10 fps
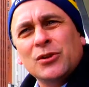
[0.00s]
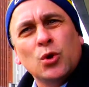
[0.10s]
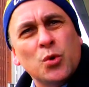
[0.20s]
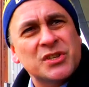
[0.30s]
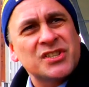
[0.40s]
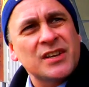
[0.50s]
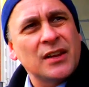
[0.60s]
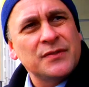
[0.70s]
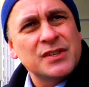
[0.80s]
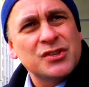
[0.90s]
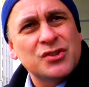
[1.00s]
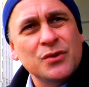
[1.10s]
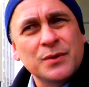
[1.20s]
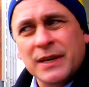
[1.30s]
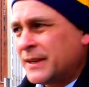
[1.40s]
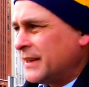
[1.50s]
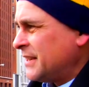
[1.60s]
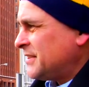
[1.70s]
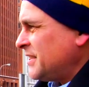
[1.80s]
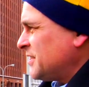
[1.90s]
Louis Sullivan is doing
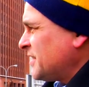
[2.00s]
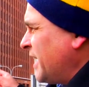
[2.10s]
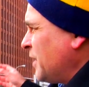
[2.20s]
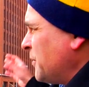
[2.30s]
is he's saying,